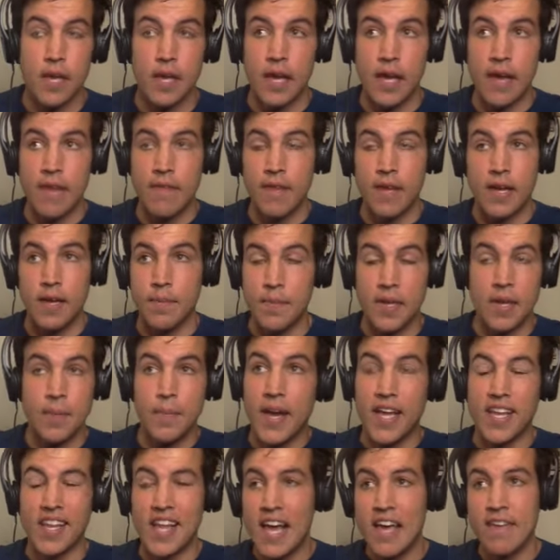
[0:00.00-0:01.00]
uh, um, in
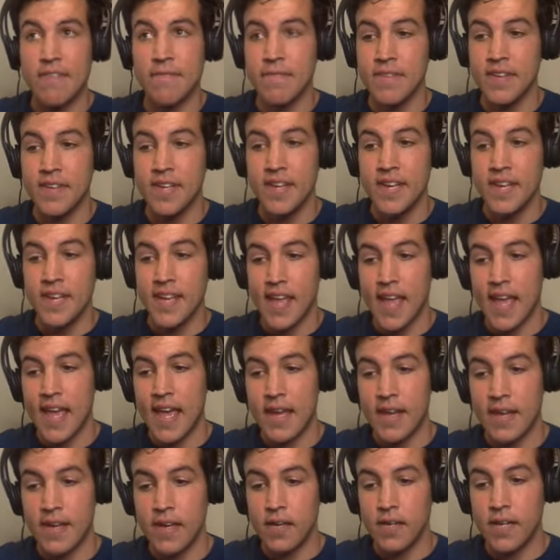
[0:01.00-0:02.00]
my life,
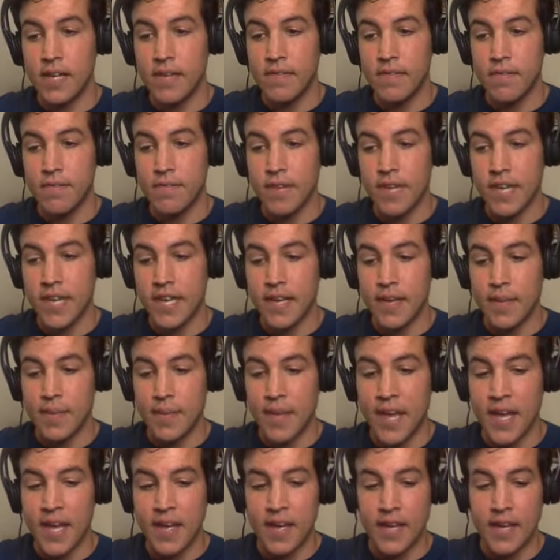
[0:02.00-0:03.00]
and I'll never forget it,
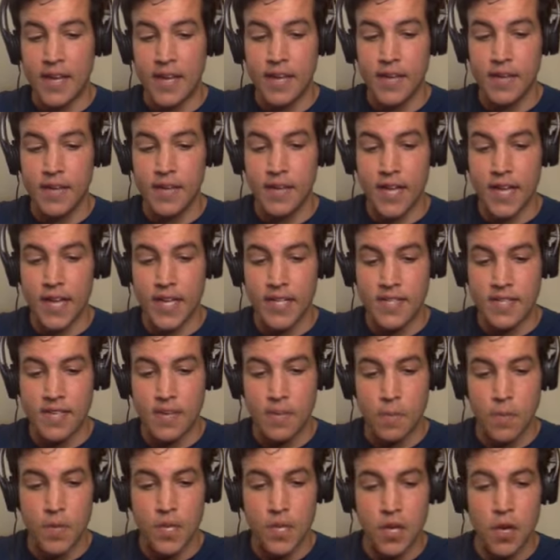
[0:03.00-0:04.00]
man. And like I
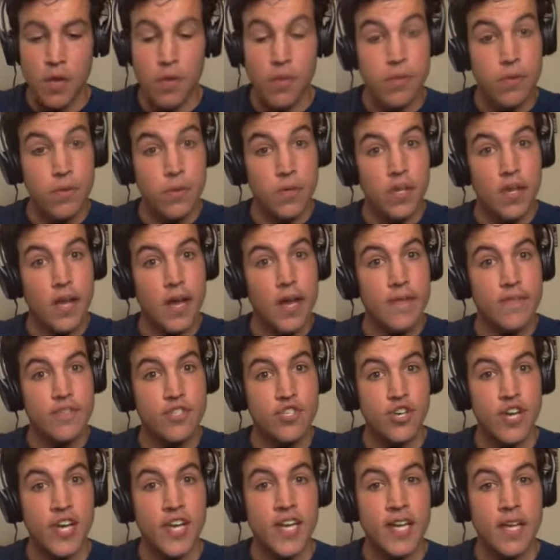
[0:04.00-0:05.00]
said, we go through a lot of
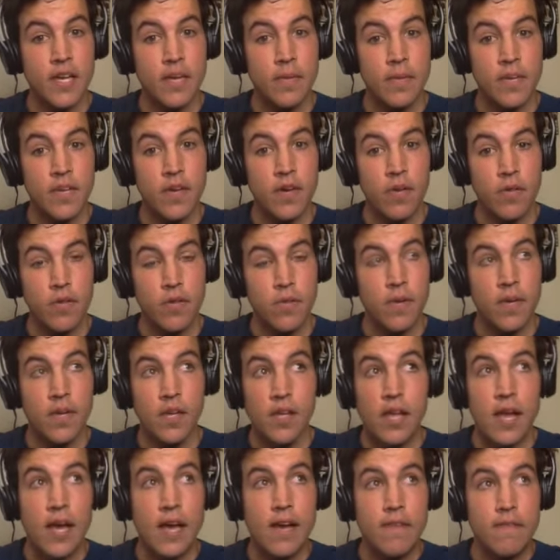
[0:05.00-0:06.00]
training. We go through a
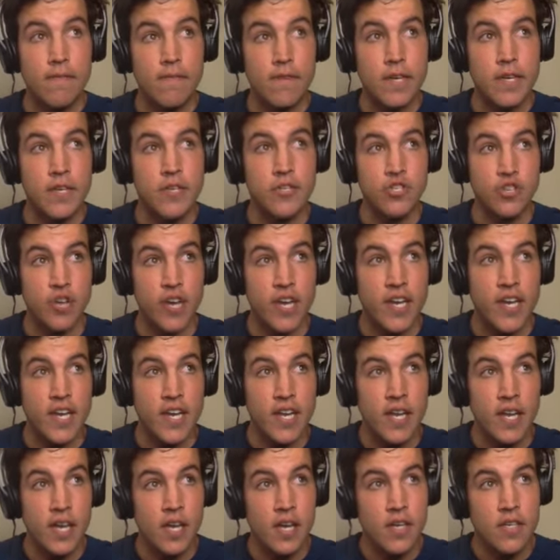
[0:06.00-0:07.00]
lot of fucking training.
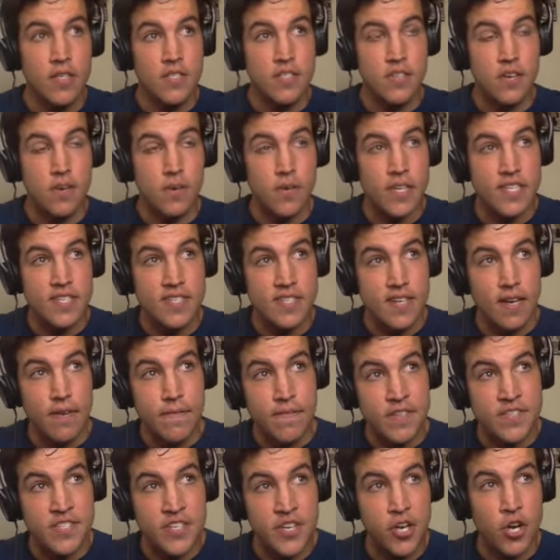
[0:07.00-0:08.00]
So this
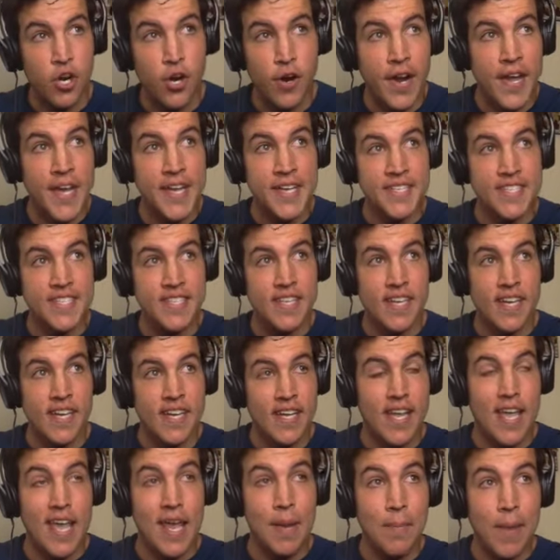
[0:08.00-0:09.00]
stuff is ingrained
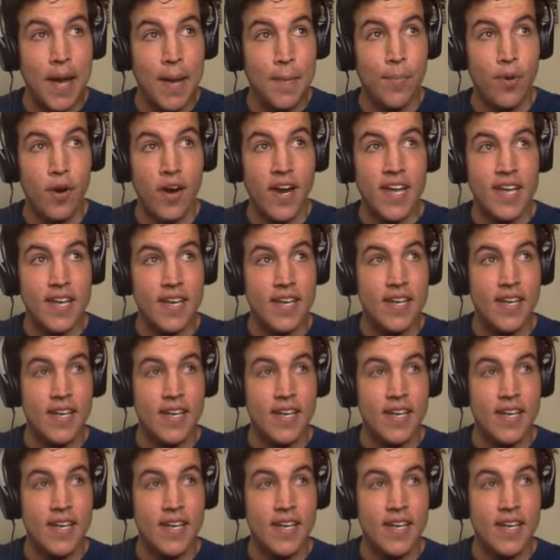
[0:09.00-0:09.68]
in my brain,